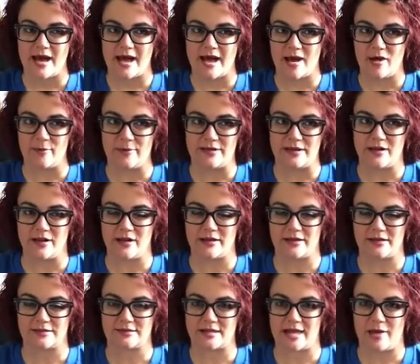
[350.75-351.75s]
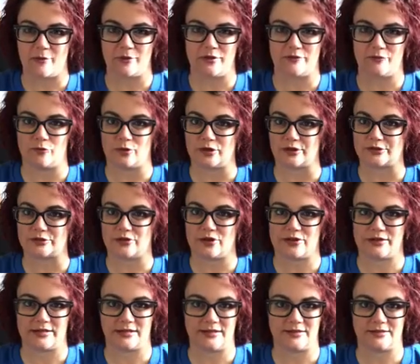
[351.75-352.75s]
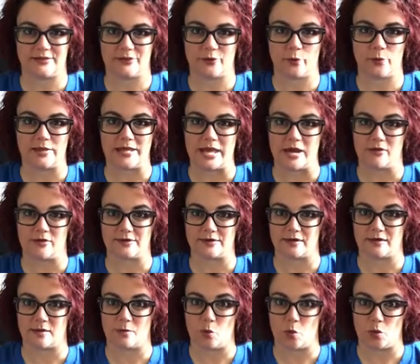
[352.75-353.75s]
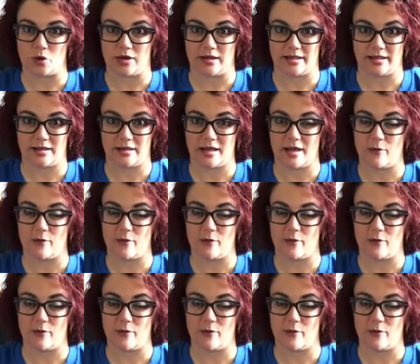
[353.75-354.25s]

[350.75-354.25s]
I'll be honest, I would have worked on it into the wee hours of the morning.